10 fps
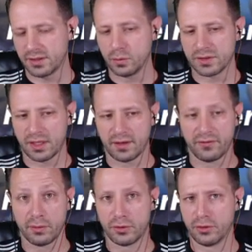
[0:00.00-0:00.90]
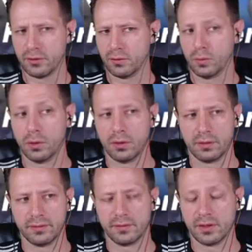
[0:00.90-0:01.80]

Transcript: He was like from another world,